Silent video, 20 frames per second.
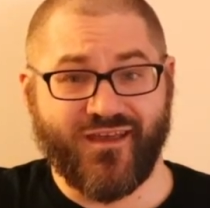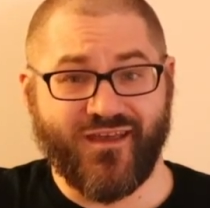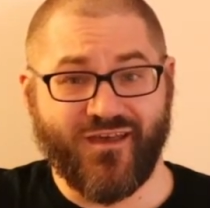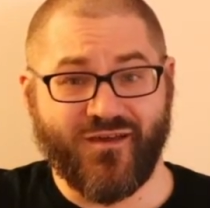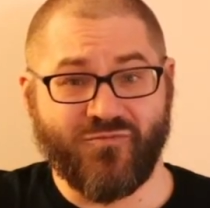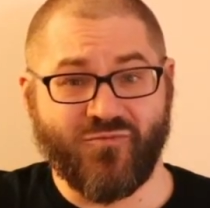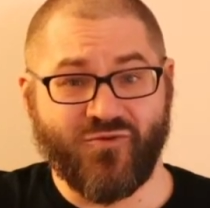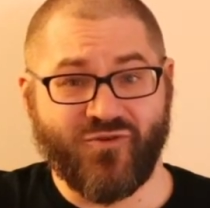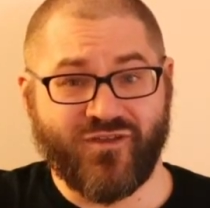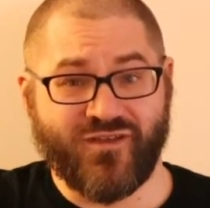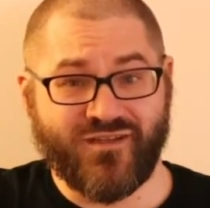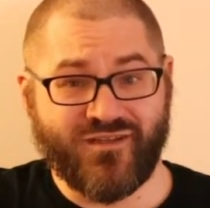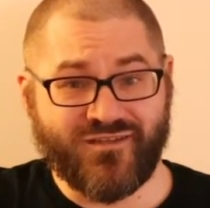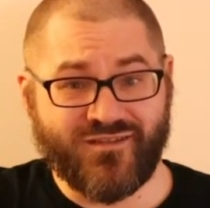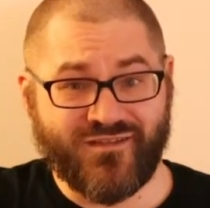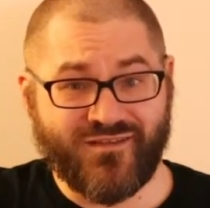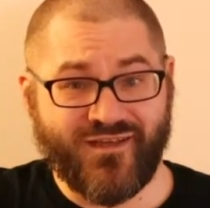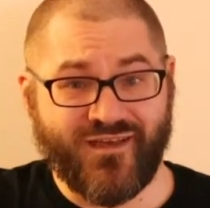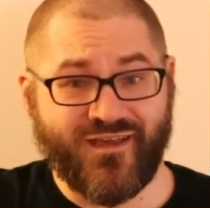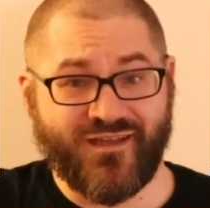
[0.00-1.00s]
And we'll get
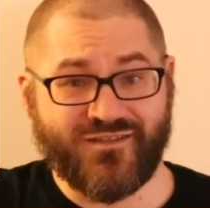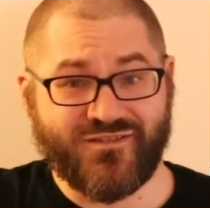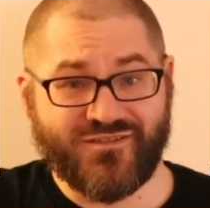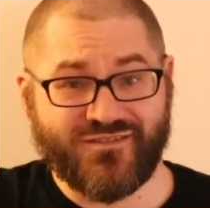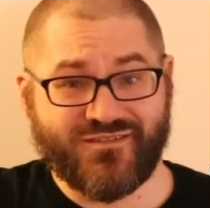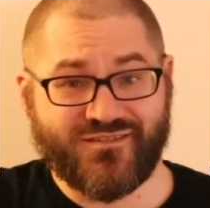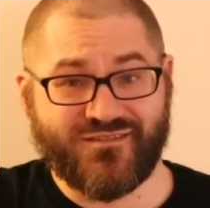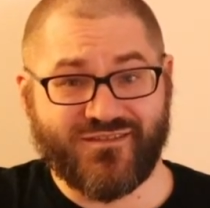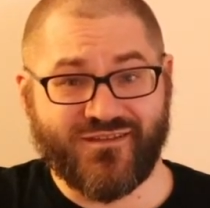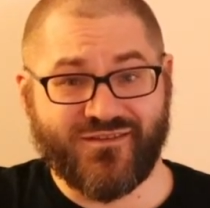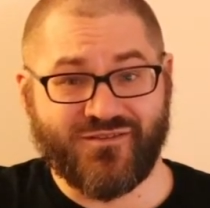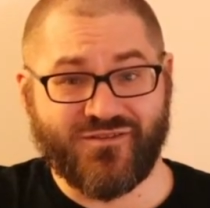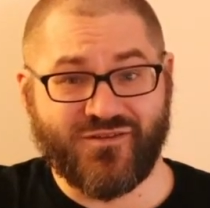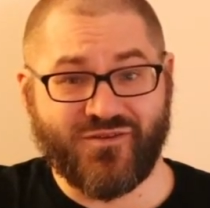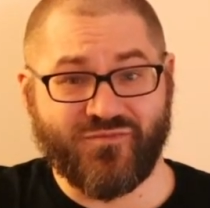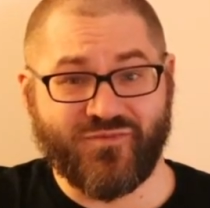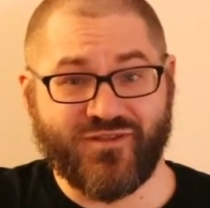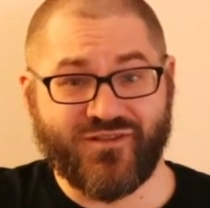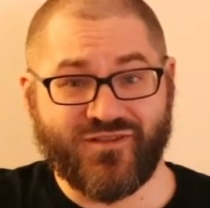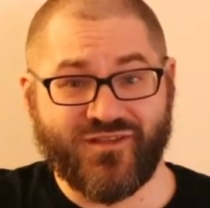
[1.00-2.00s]
into that just a
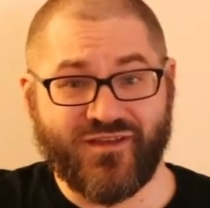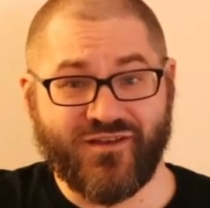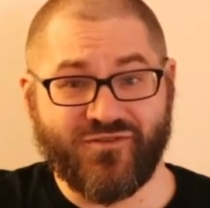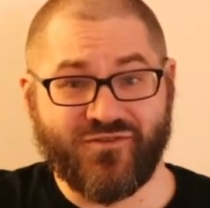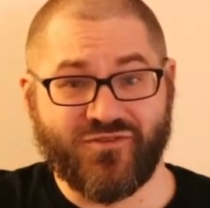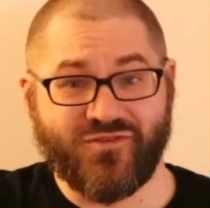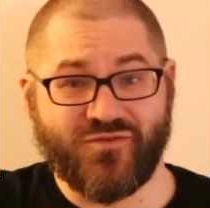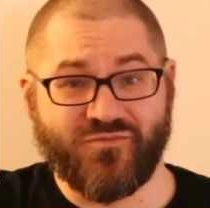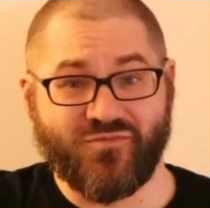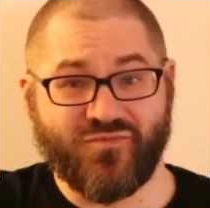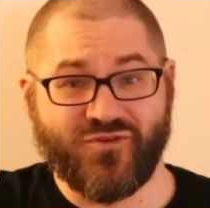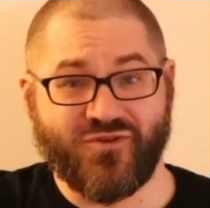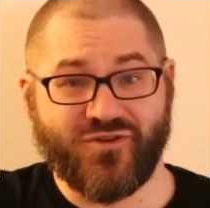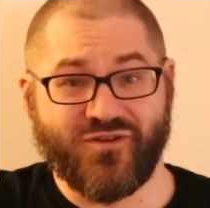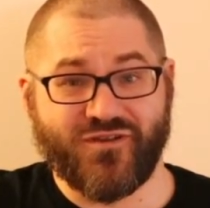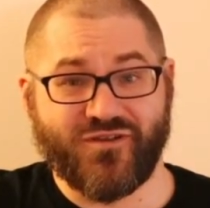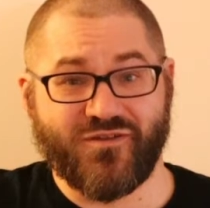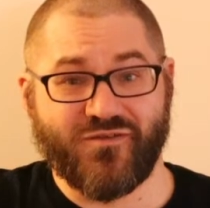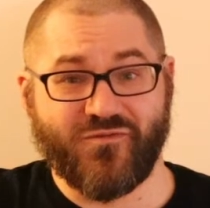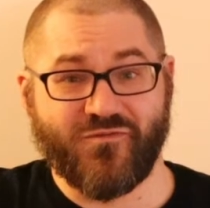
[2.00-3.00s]
little bit later in the
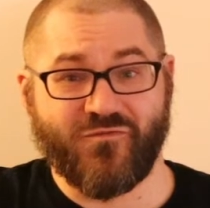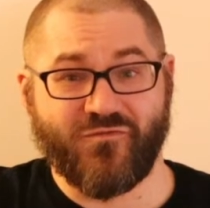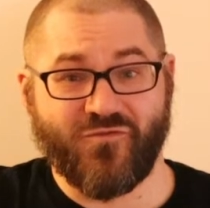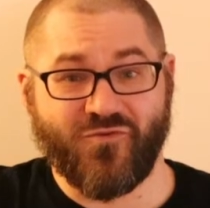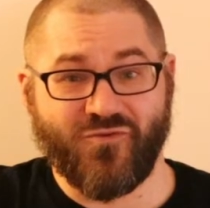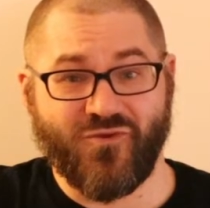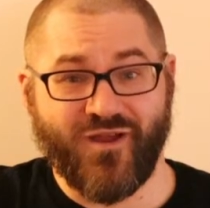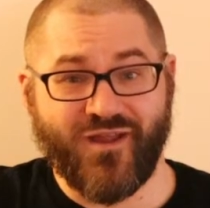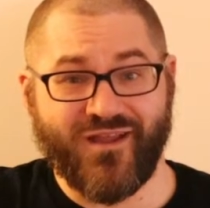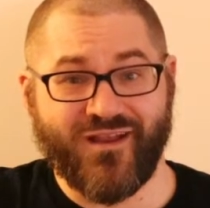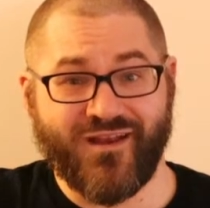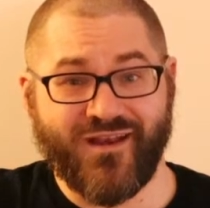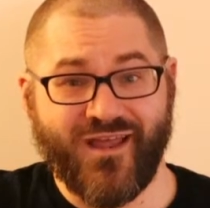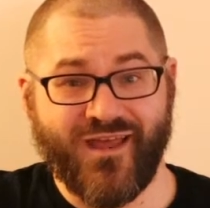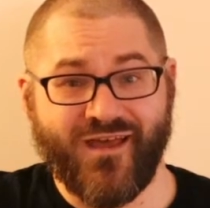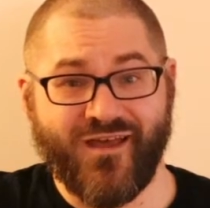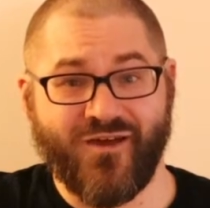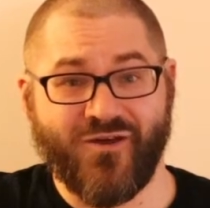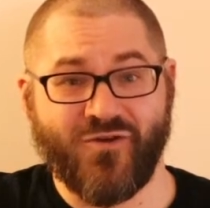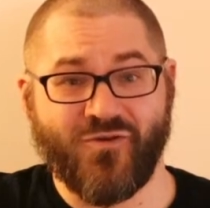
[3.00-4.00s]
book. For right
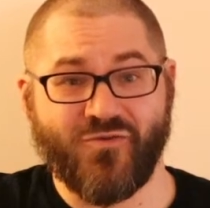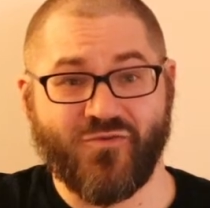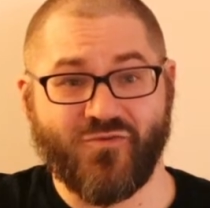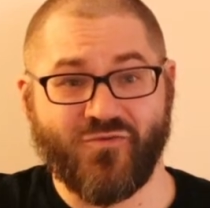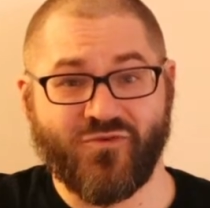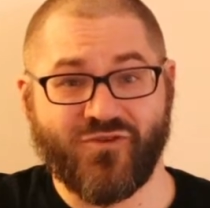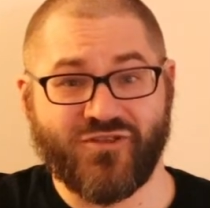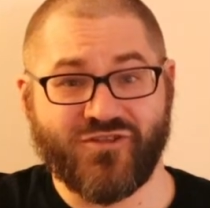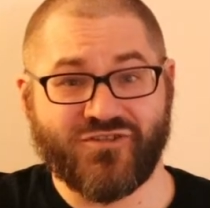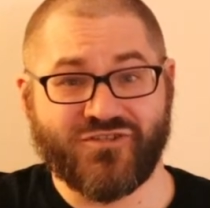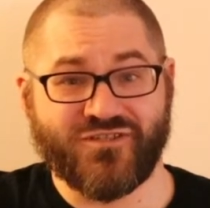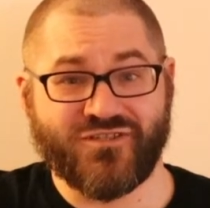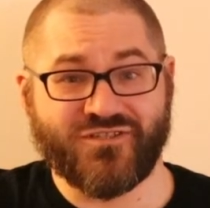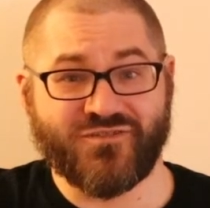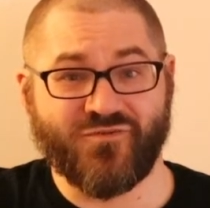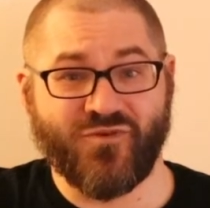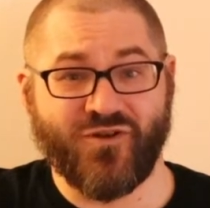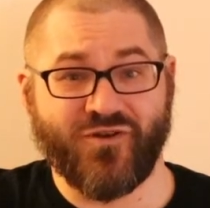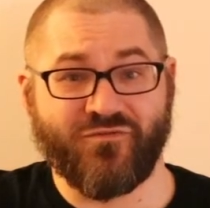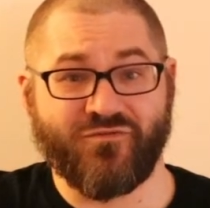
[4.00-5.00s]
now, we
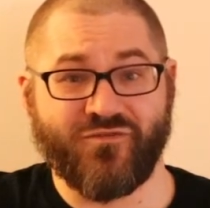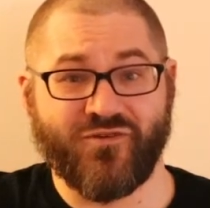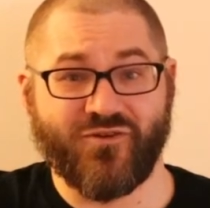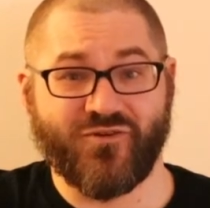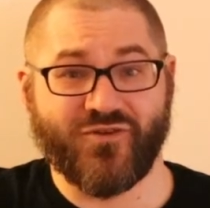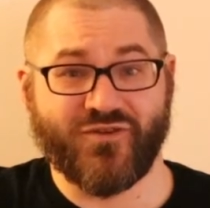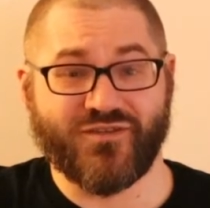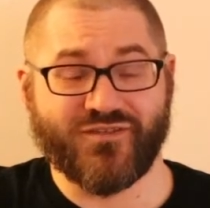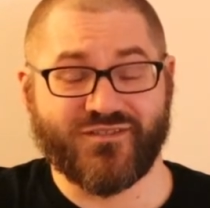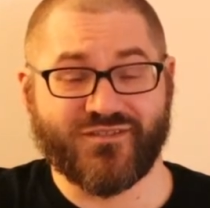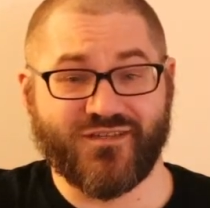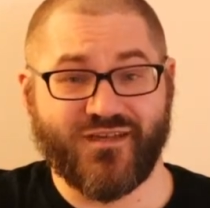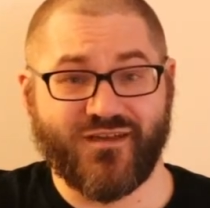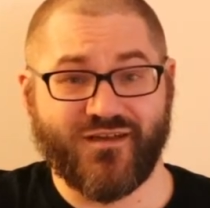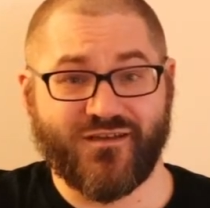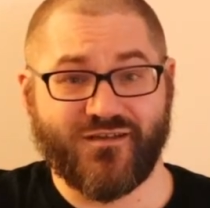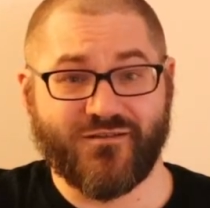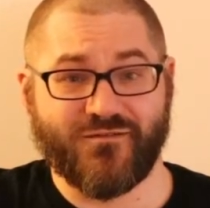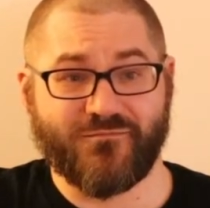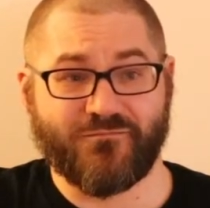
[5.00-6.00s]
just want to focus
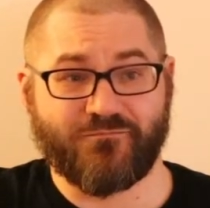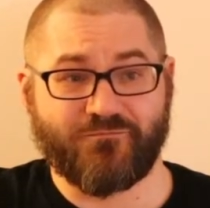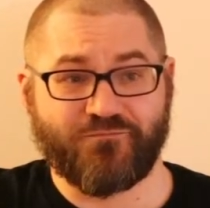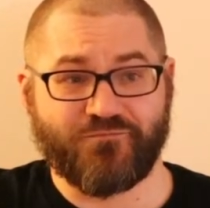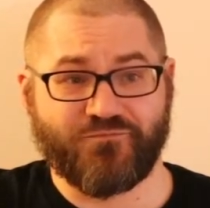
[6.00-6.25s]
on